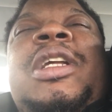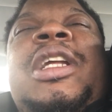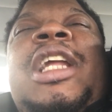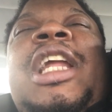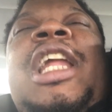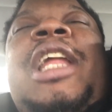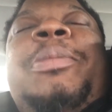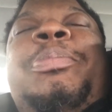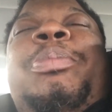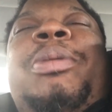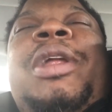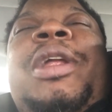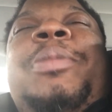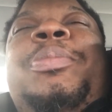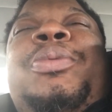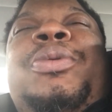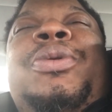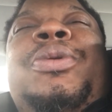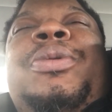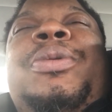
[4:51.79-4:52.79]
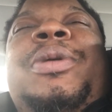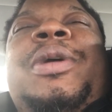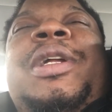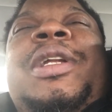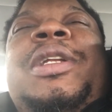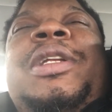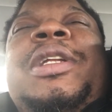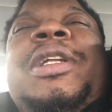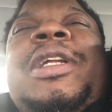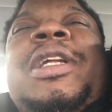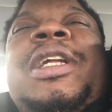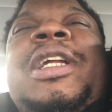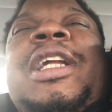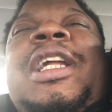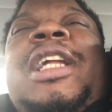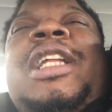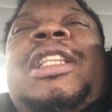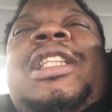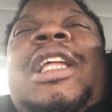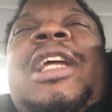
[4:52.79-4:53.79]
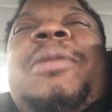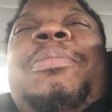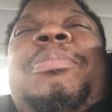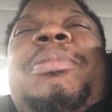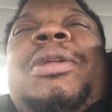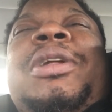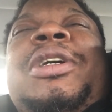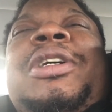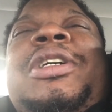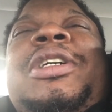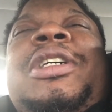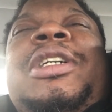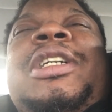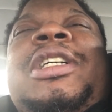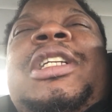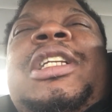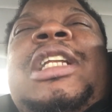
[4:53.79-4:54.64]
eat people and eat their blood,